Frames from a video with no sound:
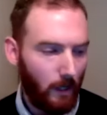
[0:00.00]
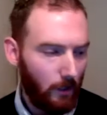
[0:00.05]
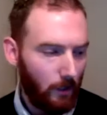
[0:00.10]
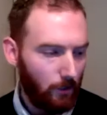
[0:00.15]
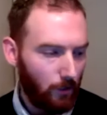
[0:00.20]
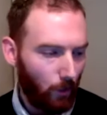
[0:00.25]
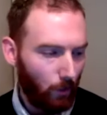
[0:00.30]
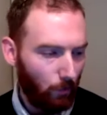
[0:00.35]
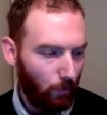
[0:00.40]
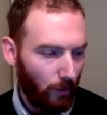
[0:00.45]

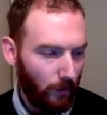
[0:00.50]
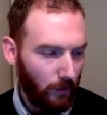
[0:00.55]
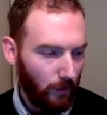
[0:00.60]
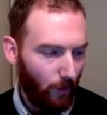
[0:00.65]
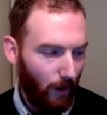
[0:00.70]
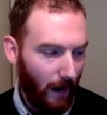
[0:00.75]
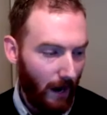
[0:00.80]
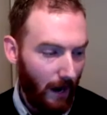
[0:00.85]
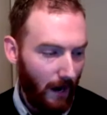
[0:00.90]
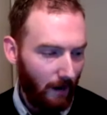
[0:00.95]
So what
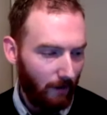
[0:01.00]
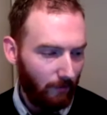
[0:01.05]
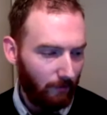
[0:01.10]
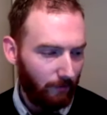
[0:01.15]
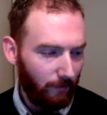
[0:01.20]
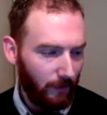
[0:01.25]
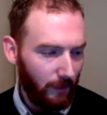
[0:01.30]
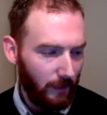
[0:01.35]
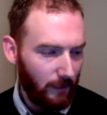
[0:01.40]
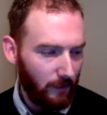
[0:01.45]
you
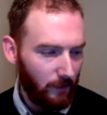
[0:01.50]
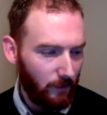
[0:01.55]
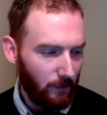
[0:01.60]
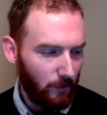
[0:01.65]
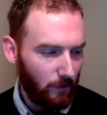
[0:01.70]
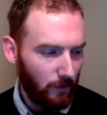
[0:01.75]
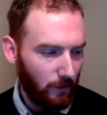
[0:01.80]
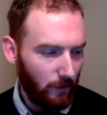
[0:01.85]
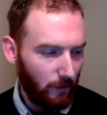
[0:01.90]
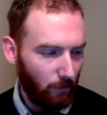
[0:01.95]
have
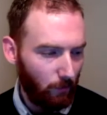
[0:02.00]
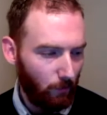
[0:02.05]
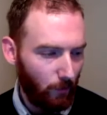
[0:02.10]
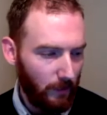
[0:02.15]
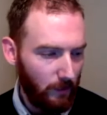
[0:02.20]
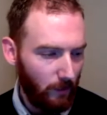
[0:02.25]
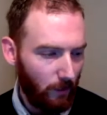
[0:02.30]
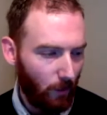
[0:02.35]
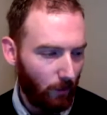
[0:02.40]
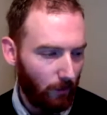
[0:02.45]
is,
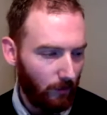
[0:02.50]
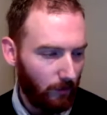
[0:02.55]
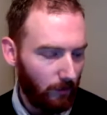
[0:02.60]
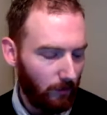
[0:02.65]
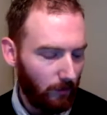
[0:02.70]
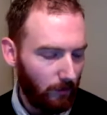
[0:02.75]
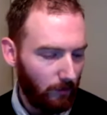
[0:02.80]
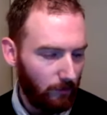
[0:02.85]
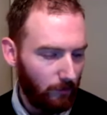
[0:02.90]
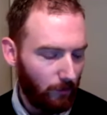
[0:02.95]
when you go
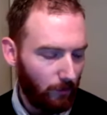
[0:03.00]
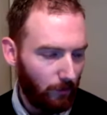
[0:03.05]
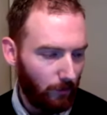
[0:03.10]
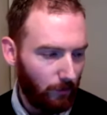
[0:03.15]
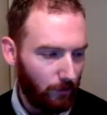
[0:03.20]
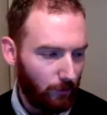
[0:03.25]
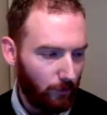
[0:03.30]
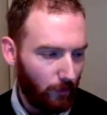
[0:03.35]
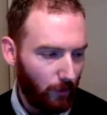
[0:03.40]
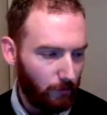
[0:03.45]

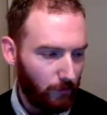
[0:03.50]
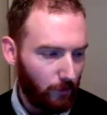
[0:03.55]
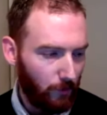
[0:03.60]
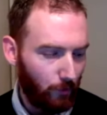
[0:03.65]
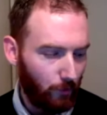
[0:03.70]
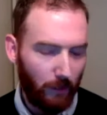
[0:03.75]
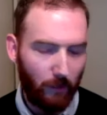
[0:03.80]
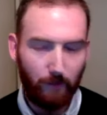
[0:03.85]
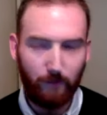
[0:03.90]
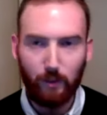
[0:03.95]
to Trump's
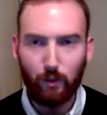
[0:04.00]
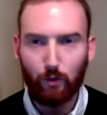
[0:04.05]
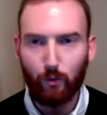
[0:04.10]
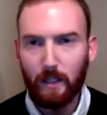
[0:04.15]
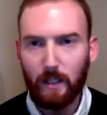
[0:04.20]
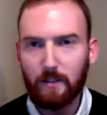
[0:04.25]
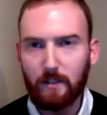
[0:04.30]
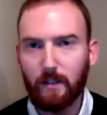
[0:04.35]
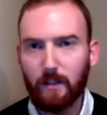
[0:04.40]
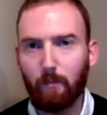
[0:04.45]
Twitter, if he
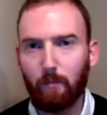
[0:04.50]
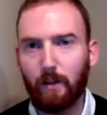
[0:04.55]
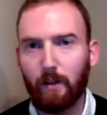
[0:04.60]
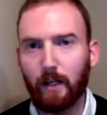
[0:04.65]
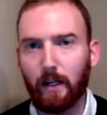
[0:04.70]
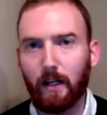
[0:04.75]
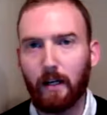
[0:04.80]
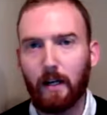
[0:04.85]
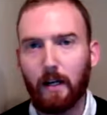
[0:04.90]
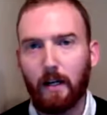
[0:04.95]
tweets
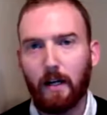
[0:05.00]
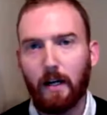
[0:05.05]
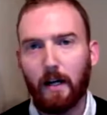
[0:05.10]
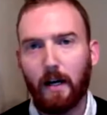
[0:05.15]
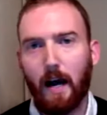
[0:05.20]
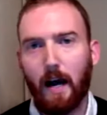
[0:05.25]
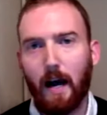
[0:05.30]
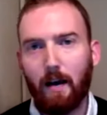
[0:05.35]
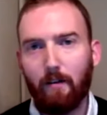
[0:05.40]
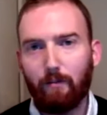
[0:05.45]
something,
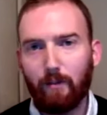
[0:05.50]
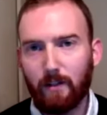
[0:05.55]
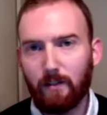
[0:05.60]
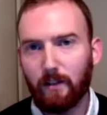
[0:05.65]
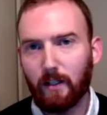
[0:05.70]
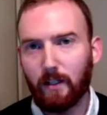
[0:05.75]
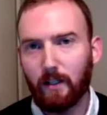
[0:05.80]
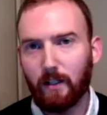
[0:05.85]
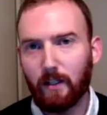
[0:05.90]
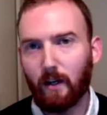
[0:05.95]

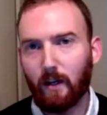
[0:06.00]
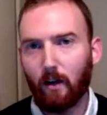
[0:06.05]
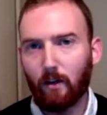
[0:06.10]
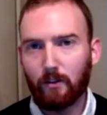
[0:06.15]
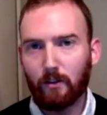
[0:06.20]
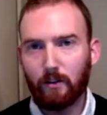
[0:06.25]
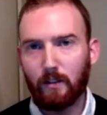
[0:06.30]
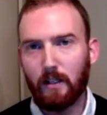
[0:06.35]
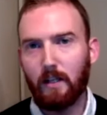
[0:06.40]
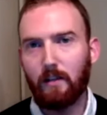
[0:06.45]
everything
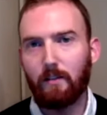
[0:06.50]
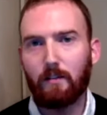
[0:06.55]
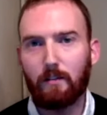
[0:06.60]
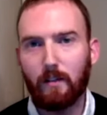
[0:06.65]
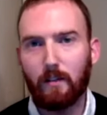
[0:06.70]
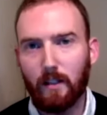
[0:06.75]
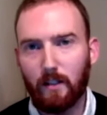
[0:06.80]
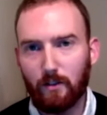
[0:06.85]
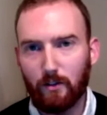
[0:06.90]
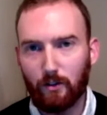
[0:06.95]
underneath
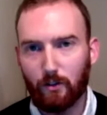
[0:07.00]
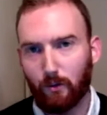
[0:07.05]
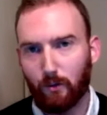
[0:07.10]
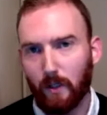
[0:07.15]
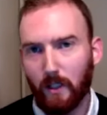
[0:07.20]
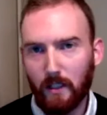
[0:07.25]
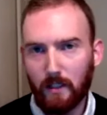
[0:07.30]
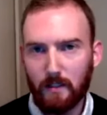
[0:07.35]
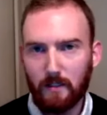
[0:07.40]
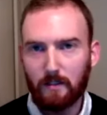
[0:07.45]
his
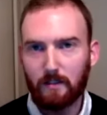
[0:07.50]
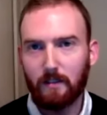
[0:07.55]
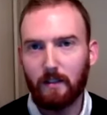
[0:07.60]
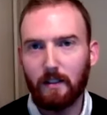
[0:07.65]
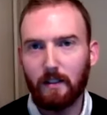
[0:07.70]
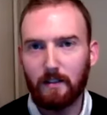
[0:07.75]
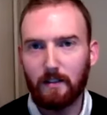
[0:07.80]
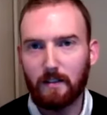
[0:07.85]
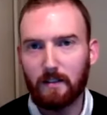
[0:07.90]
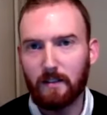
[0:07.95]
tweets
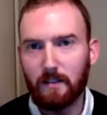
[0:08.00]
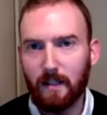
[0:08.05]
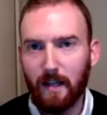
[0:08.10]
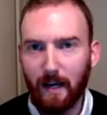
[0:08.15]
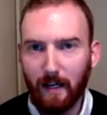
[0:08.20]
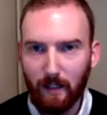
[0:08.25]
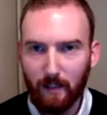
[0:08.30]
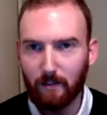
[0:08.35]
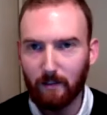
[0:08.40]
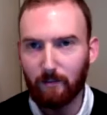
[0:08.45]
is
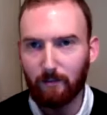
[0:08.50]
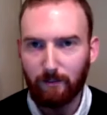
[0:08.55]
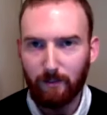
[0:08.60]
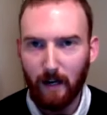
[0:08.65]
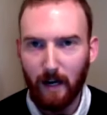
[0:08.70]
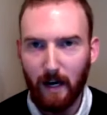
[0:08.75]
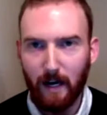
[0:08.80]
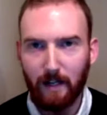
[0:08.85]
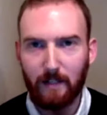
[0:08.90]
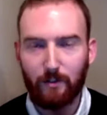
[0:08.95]
negative,
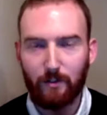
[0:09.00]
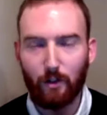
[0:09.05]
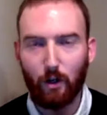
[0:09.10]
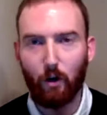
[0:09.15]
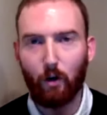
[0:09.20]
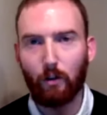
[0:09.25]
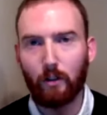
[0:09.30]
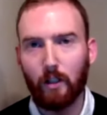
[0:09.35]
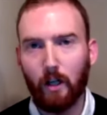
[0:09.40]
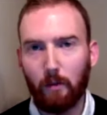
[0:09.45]
and it's
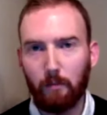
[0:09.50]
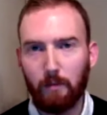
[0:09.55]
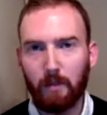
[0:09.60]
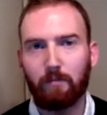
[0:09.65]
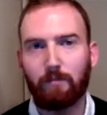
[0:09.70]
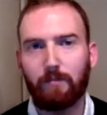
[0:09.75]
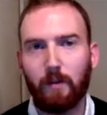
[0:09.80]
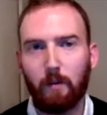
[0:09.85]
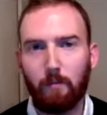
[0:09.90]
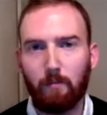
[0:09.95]
all
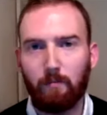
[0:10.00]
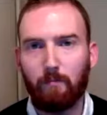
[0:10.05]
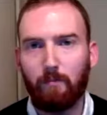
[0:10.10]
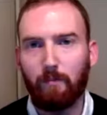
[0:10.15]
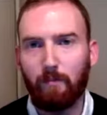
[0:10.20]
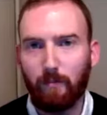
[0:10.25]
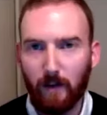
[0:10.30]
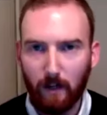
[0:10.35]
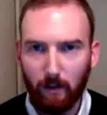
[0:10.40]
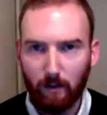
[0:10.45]
coming from
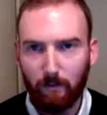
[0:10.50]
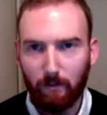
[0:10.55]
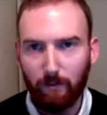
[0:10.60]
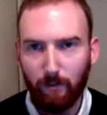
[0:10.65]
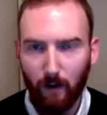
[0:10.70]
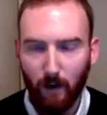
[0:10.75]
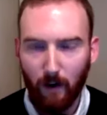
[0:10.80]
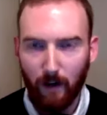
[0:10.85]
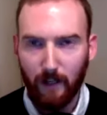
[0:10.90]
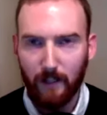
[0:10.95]

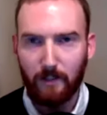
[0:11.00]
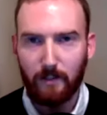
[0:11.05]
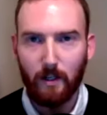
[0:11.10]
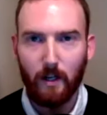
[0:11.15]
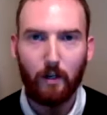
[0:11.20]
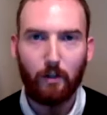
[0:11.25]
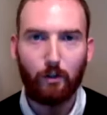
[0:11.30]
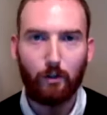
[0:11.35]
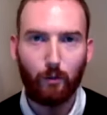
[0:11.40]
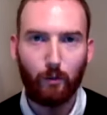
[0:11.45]
verified
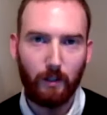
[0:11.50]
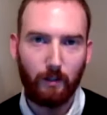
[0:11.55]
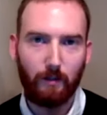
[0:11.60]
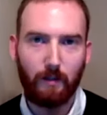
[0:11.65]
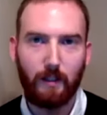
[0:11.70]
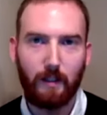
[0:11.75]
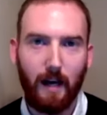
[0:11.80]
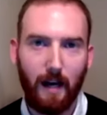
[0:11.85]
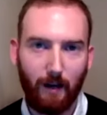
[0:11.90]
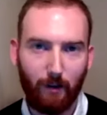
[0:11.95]
Twitter
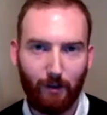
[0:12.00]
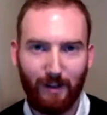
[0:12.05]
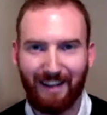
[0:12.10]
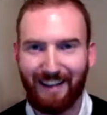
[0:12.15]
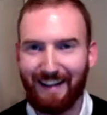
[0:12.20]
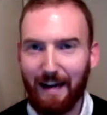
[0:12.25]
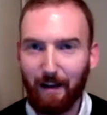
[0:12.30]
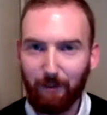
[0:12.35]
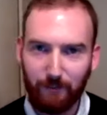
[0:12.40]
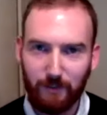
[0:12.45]
account,
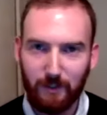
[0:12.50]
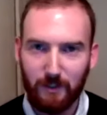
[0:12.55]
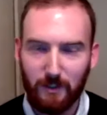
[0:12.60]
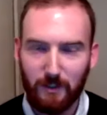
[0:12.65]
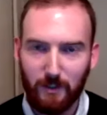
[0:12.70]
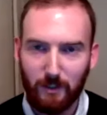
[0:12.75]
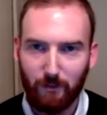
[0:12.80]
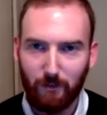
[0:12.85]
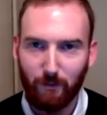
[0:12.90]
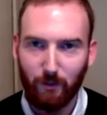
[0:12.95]

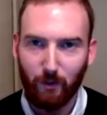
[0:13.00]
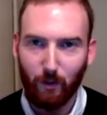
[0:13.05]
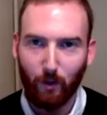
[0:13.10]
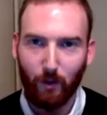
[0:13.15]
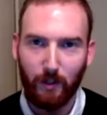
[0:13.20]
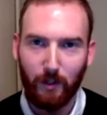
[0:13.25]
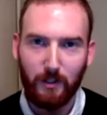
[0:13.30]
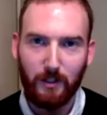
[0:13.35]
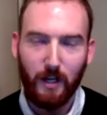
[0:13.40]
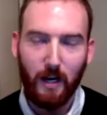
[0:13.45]
leftists, of
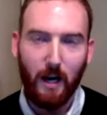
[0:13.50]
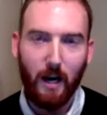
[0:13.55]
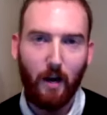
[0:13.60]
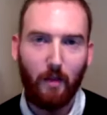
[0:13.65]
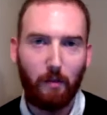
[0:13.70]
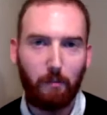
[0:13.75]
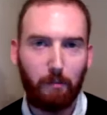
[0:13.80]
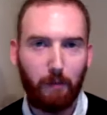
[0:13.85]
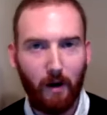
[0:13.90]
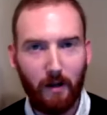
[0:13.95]
course,
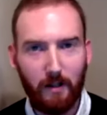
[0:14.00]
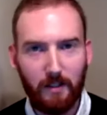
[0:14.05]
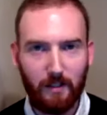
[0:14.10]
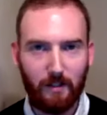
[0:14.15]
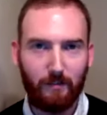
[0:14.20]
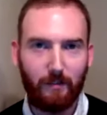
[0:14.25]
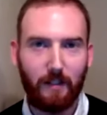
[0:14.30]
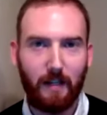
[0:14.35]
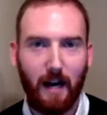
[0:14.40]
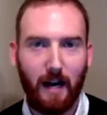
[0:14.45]
the
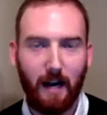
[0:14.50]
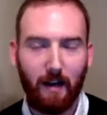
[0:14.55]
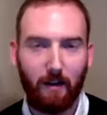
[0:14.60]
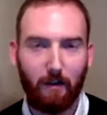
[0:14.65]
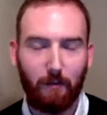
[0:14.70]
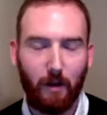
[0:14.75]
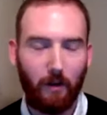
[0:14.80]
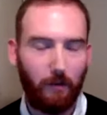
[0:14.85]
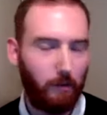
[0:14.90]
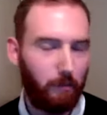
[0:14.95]
positive
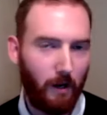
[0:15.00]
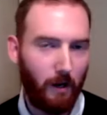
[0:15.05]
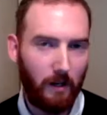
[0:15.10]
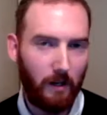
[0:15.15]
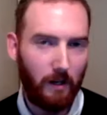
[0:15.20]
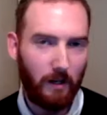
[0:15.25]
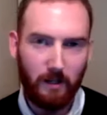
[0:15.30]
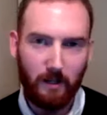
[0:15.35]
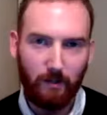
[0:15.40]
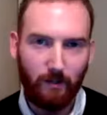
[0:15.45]
account, the
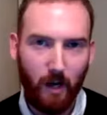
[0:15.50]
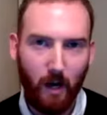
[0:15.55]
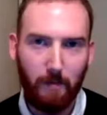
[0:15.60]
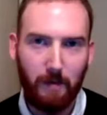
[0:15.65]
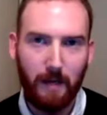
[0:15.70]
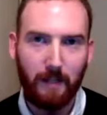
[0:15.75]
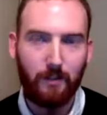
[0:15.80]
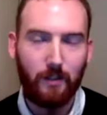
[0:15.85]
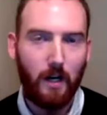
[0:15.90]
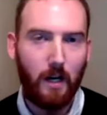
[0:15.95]
positive
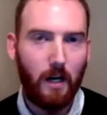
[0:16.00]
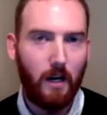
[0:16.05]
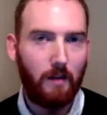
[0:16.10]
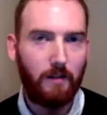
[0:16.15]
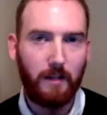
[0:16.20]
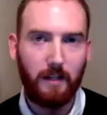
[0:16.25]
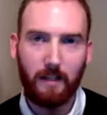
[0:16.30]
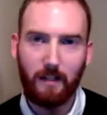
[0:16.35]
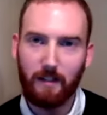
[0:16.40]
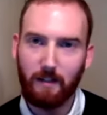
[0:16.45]
comments,
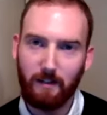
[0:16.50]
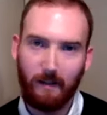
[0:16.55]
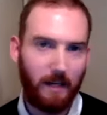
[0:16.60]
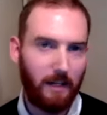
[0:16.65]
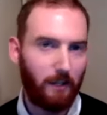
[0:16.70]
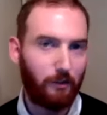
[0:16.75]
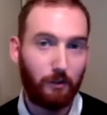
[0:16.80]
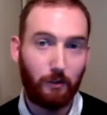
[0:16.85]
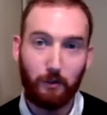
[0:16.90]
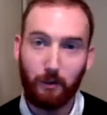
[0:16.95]
the hey,
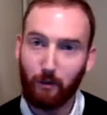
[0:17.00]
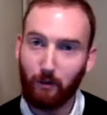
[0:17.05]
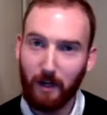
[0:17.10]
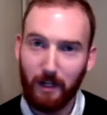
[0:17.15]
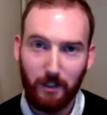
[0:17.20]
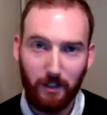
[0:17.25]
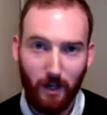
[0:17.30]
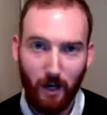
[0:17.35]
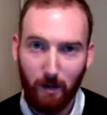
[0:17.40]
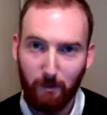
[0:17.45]
you're doing a
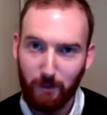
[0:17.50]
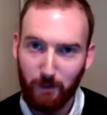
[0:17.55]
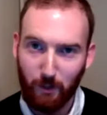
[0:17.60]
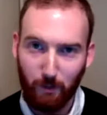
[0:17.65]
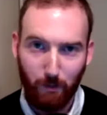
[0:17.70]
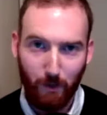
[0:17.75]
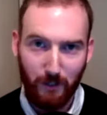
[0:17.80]
great job, Mr.